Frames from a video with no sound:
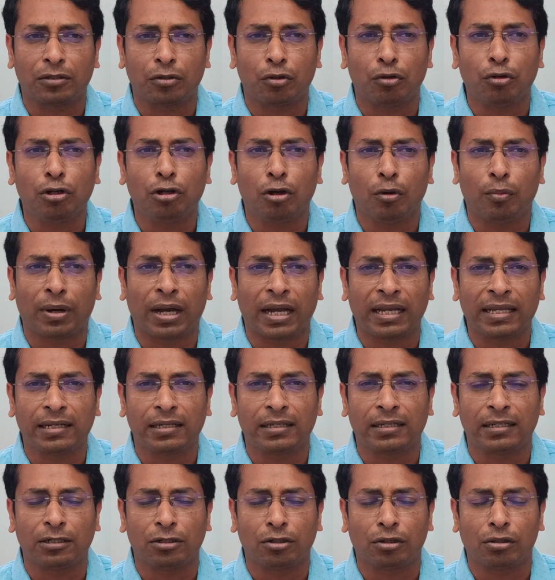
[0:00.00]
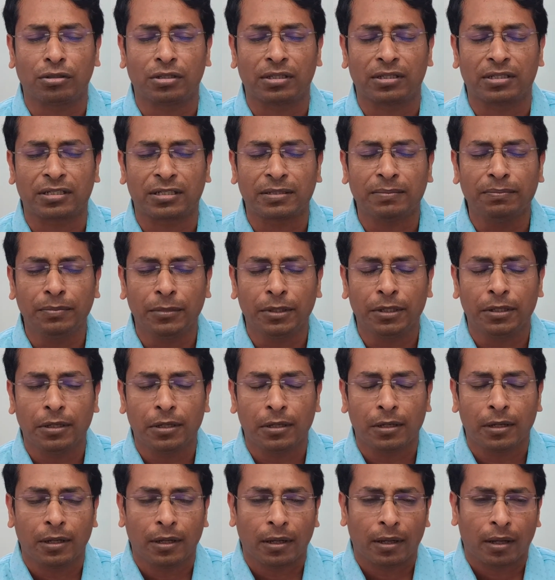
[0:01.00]
theory of higher control system,
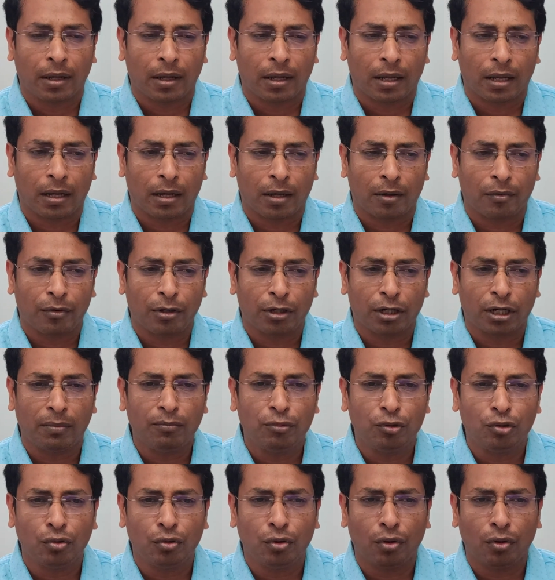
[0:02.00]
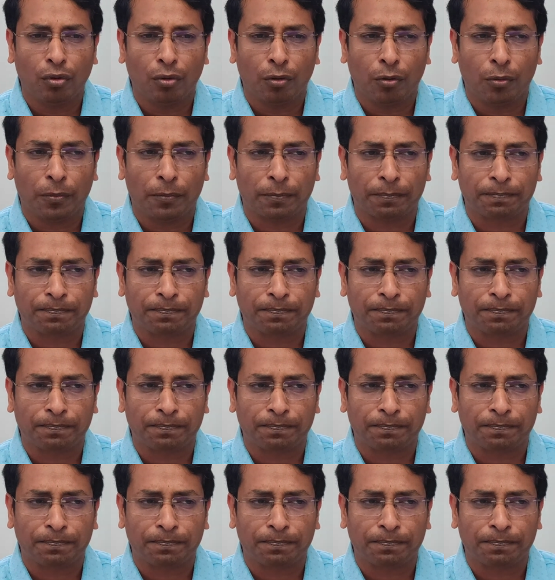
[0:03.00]
will come to know